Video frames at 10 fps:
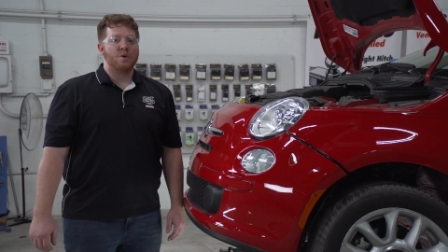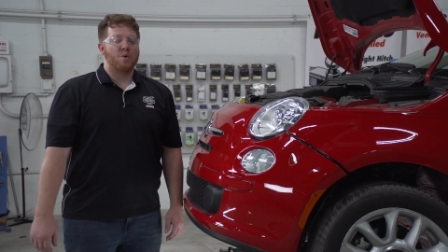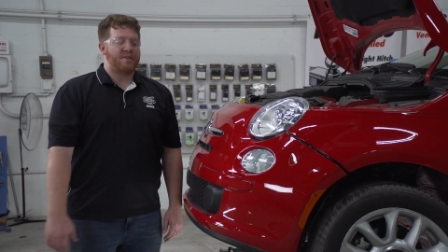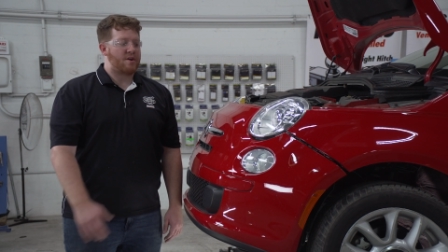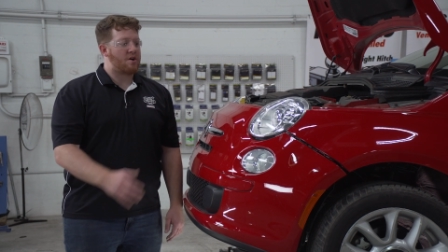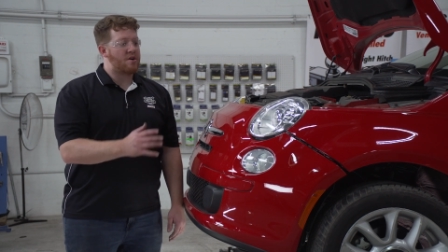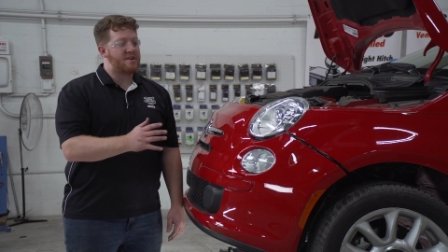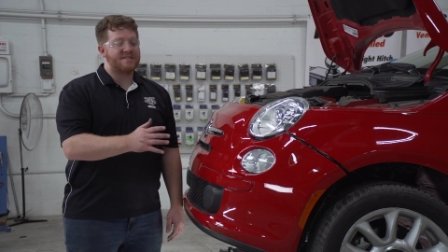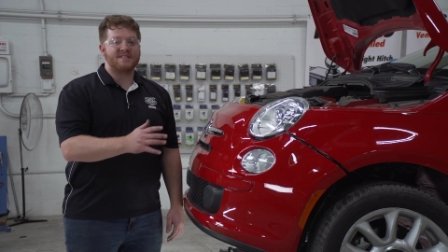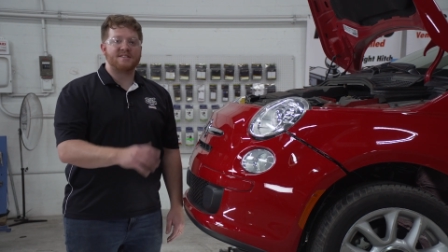With our
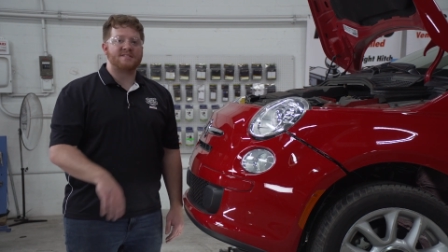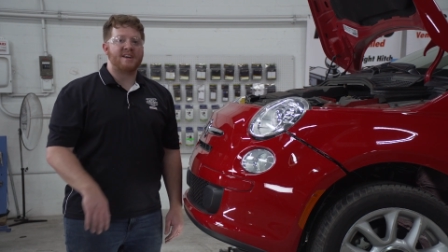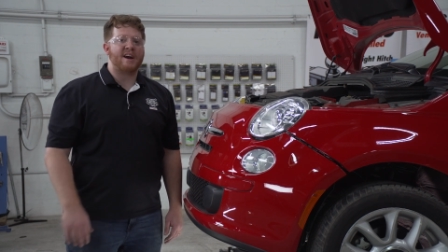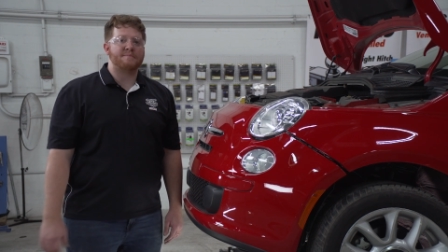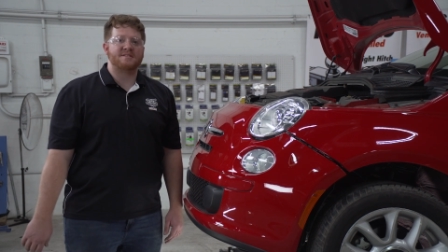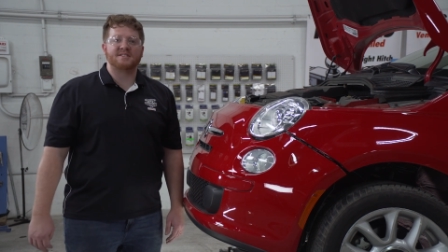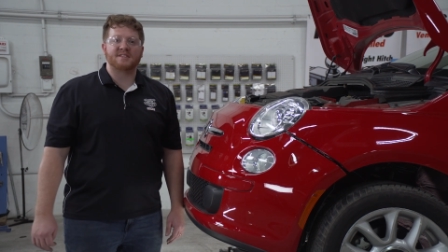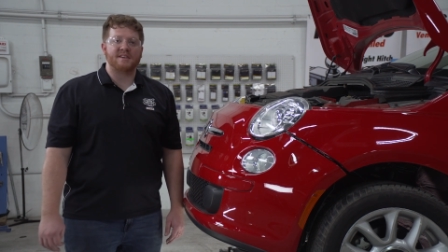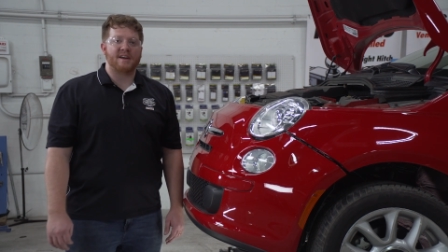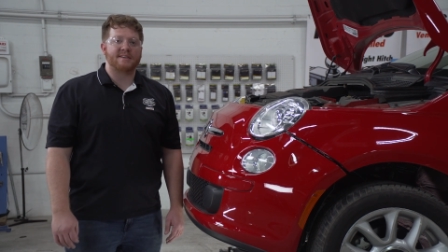harnesses and tabs
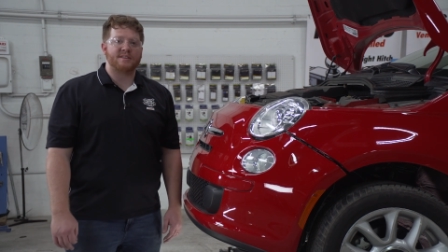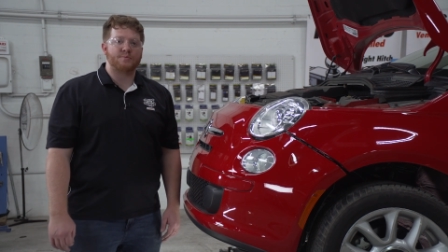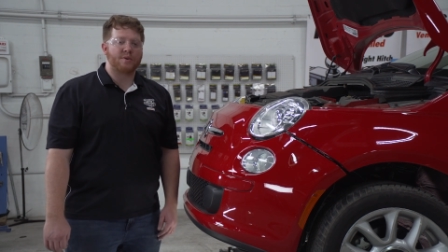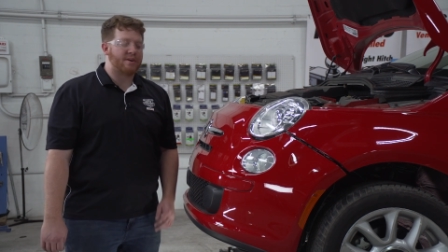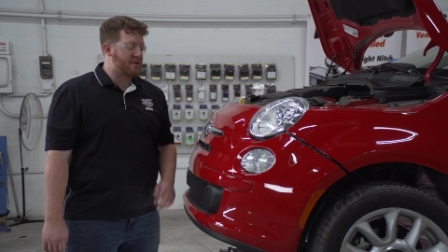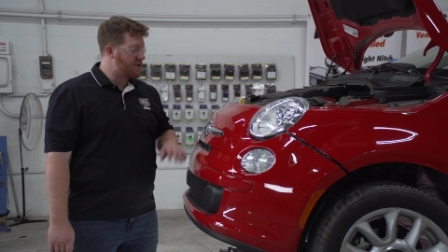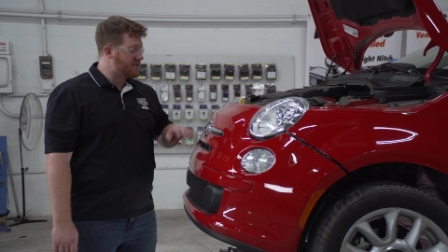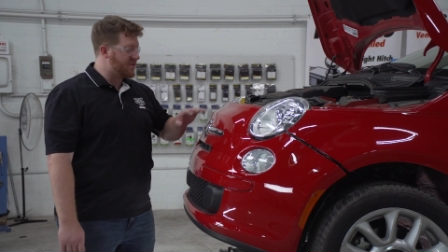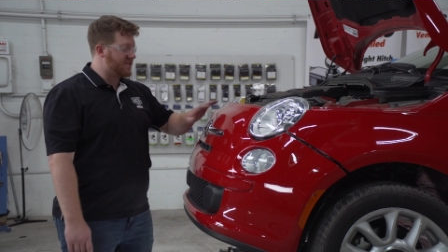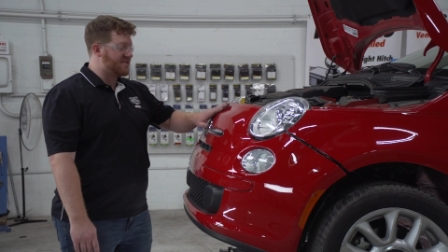disconnected, we're going to go
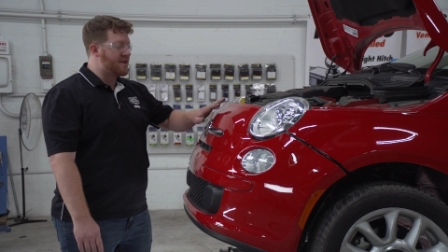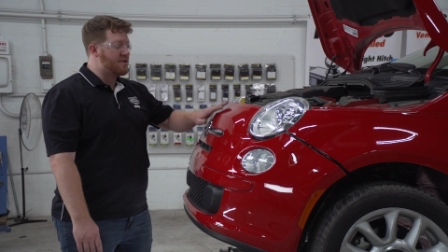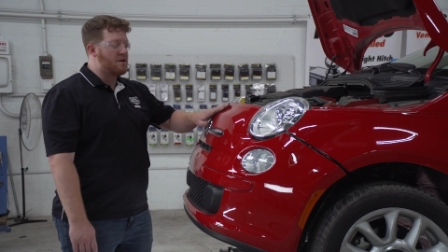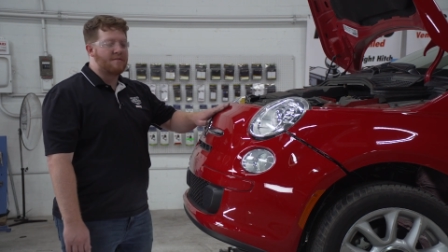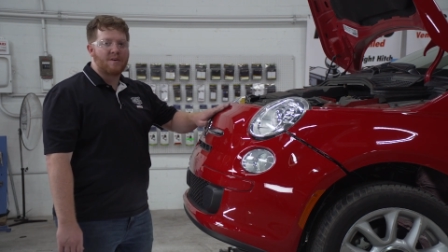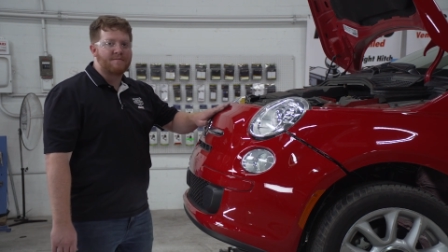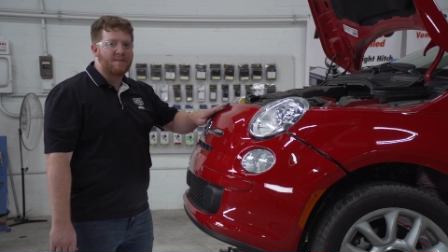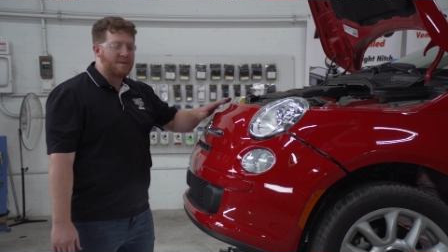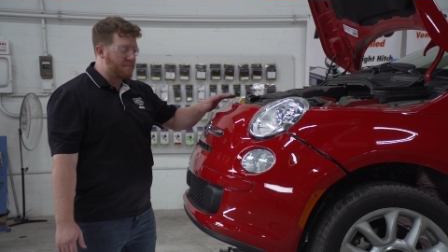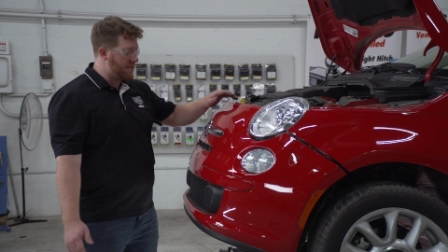to the center of our
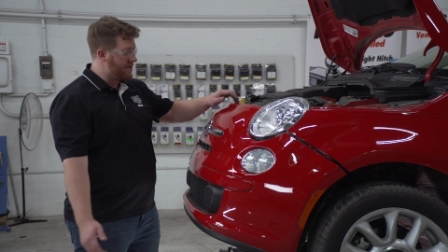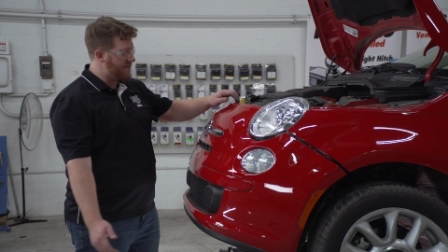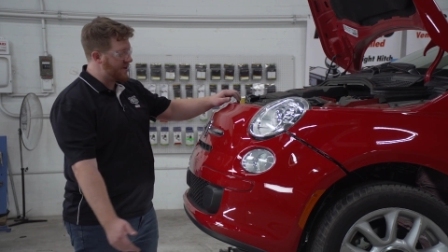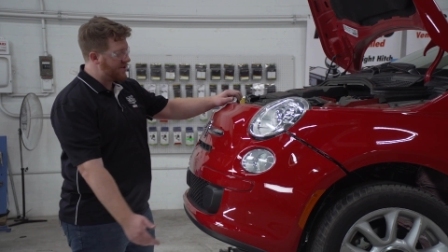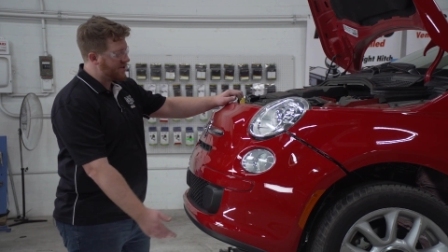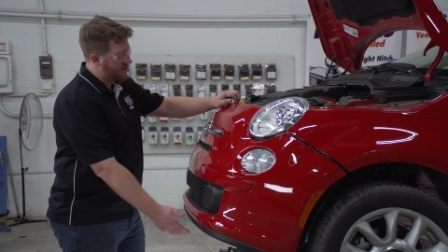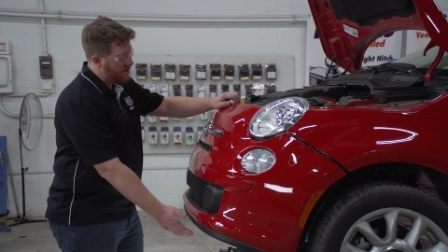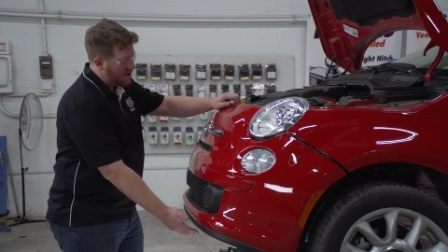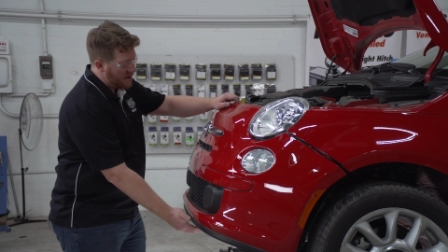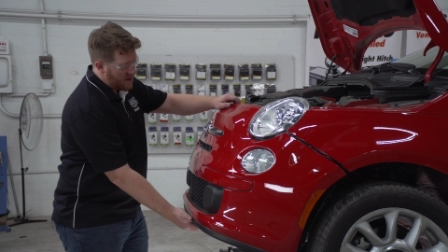front bumper fascia,
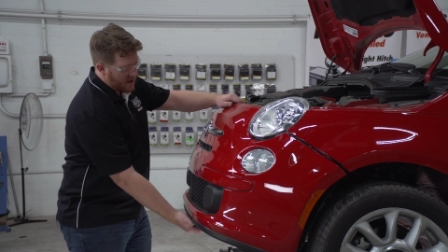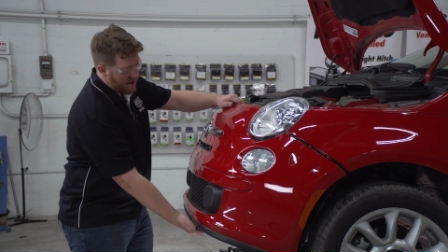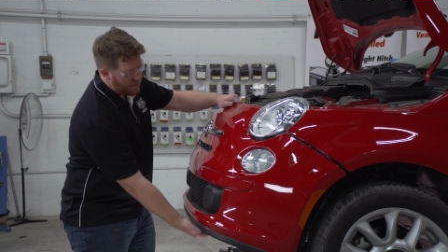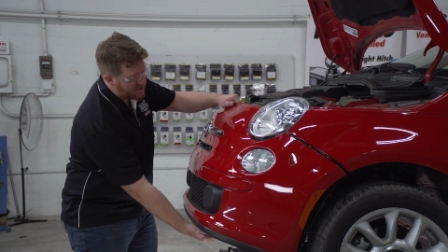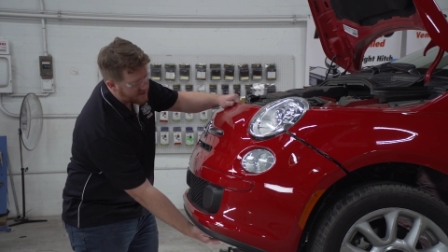and we're